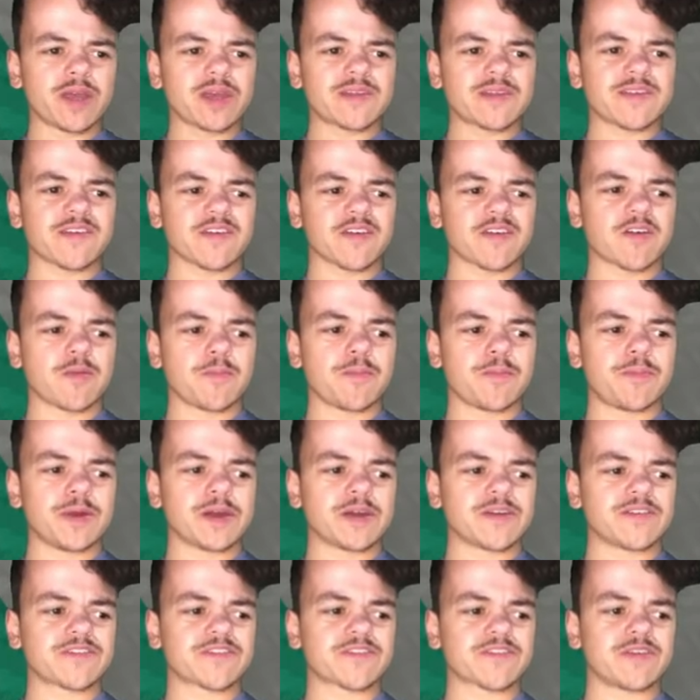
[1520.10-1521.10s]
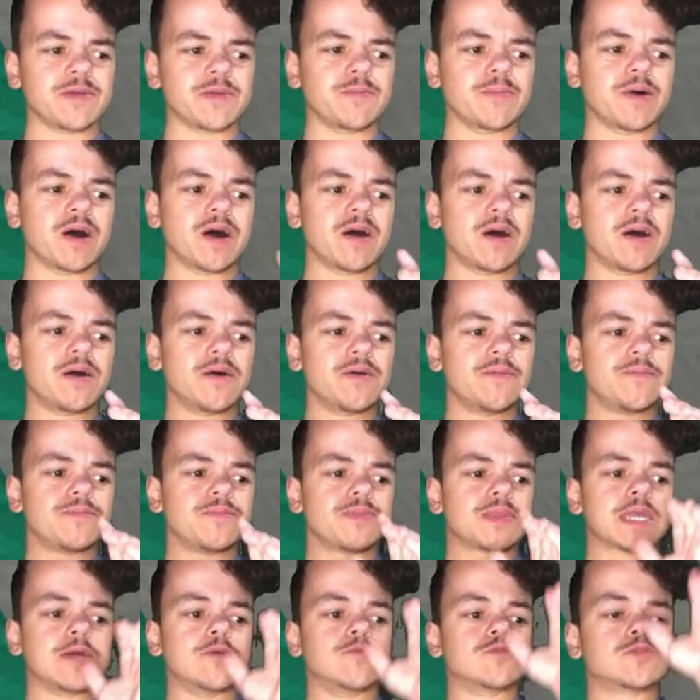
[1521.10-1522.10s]
because I've got bigger screen, but
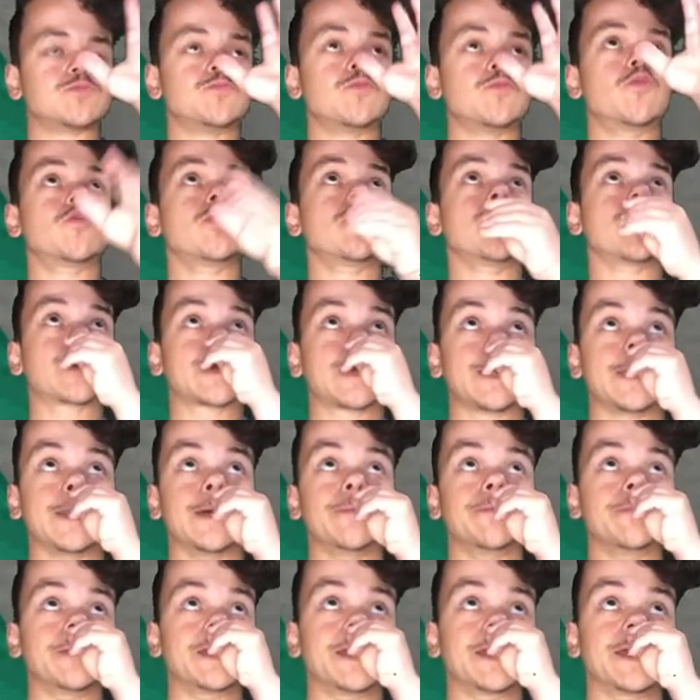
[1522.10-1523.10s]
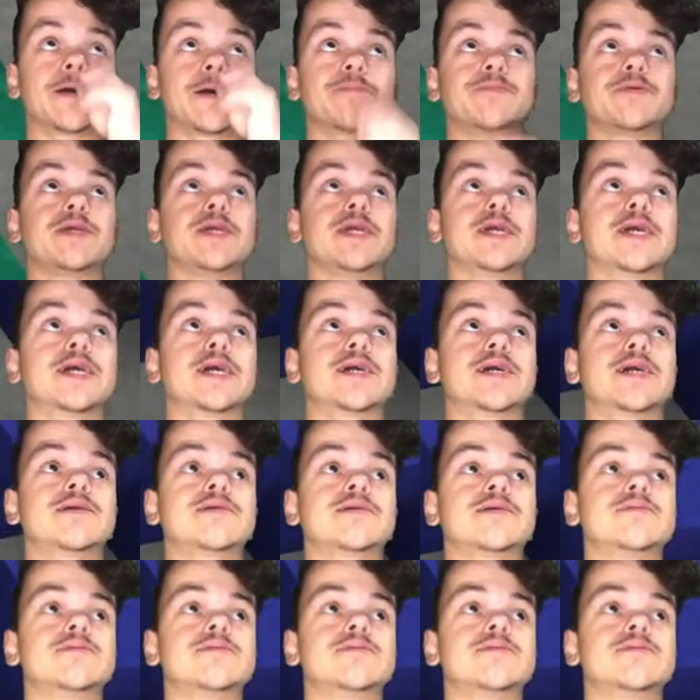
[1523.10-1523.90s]
it was more looking at me up here.